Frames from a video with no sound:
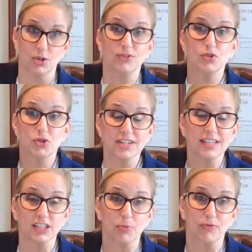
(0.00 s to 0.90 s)
You have to treat
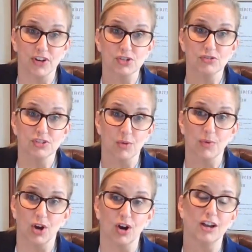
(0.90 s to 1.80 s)
us like the professionals that
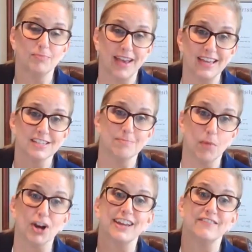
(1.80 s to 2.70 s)
we are and pay us
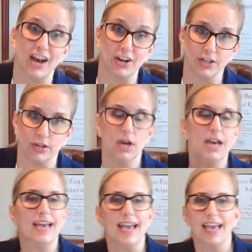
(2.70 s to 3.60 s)
market value.
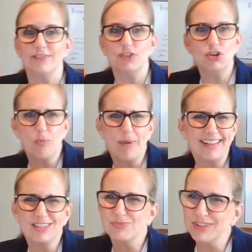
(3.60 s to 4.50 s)
And if you go
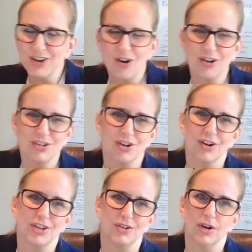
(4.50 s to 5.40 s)
back, it's really hard to
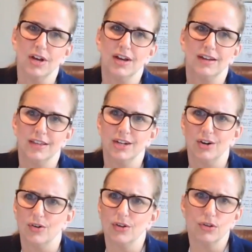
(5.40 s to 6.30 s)
argue,
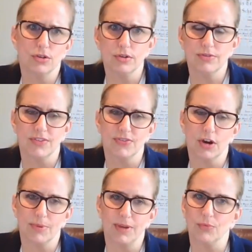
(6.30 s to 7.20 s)
that
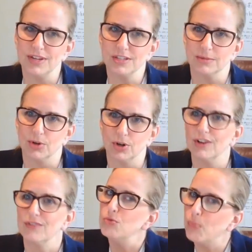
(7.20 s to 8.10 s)
they're being
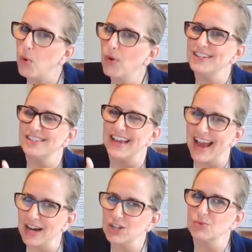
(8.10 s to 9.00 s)
reasonable if you point to
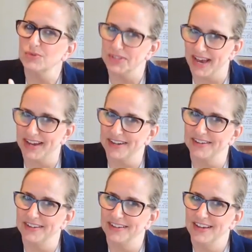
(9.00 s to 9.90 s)
the actual data.